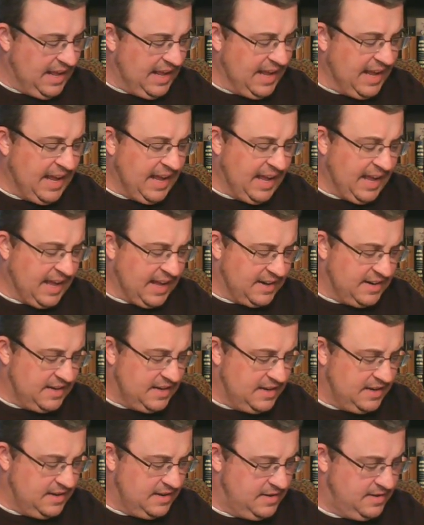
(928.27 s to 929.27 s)
And
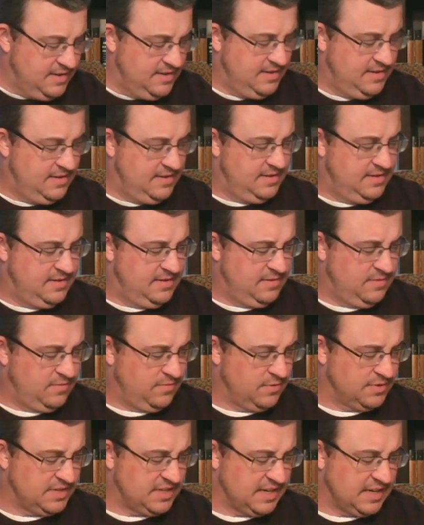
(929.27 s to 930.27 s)

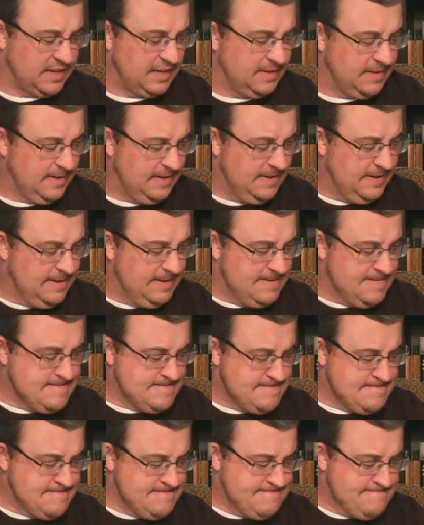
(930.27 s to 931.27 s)
we'll see.
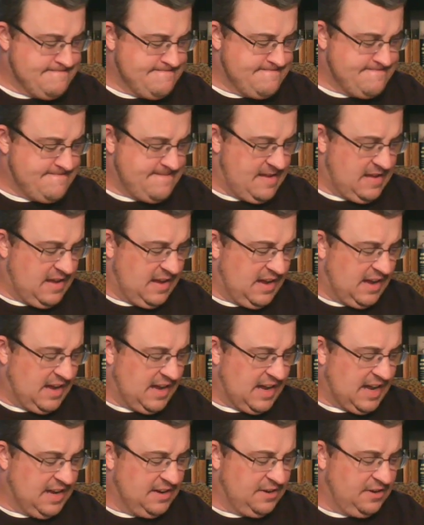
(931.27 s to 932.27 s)

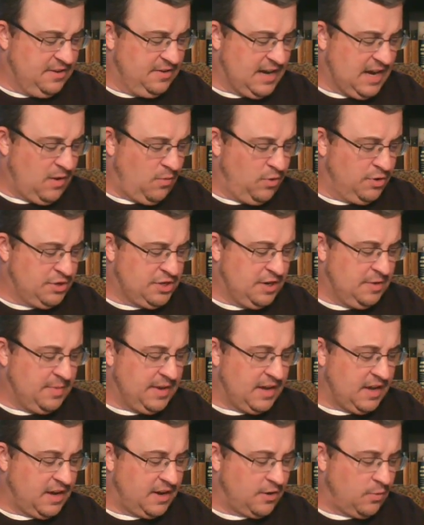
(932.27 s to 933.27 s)
I do not want you to
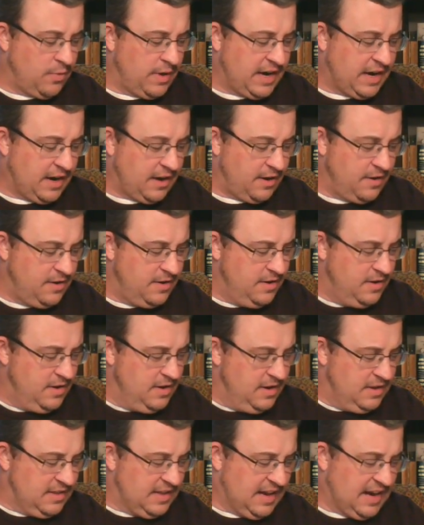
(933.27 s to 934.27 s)
be unaware
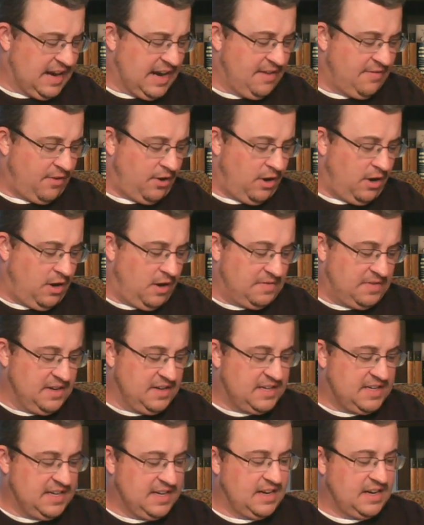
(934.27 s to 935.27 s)
that I have often
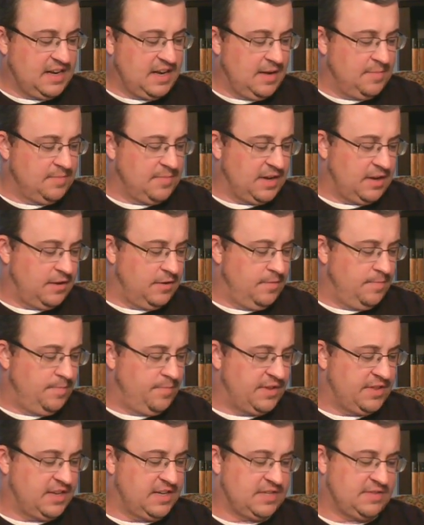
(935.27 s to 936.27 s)
tended to come to you,
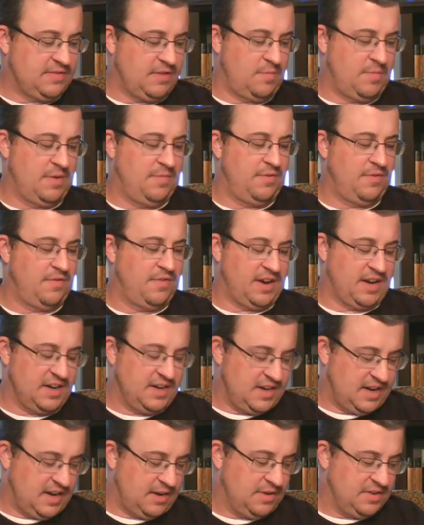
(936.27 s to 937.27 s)
but that's where I've been
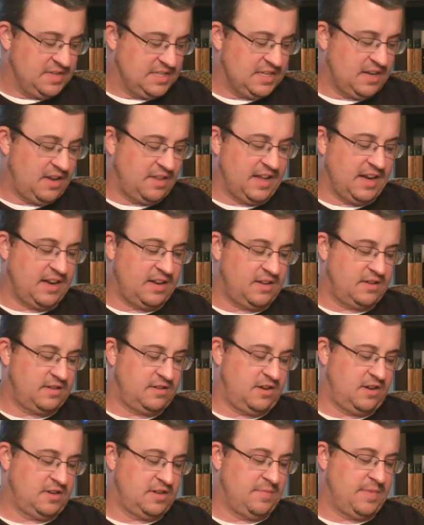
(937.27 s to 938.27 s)
prevented. And we saw that,
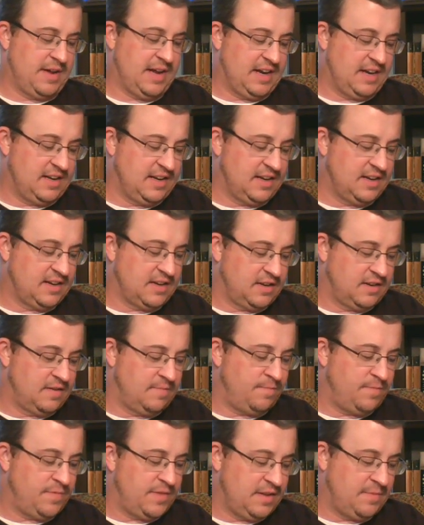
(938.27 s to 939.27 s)
talked about it in
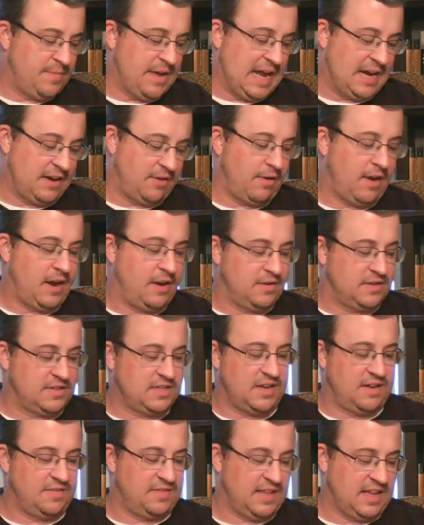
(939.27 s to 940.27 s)
the background
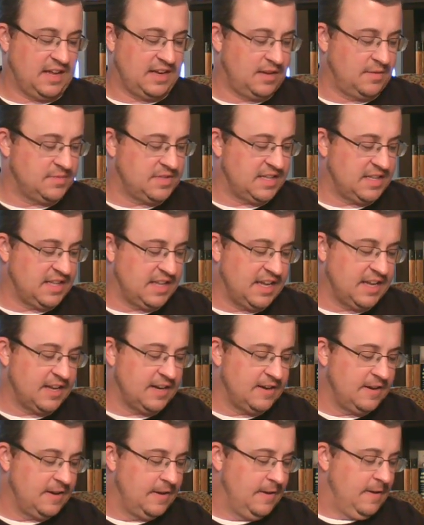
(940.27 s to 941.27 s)
stuff that comes at the
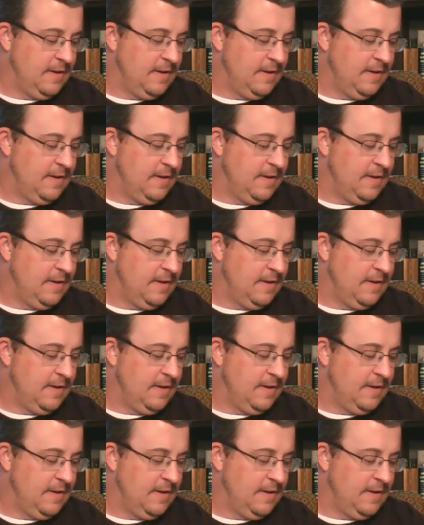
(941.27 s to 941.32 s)
end.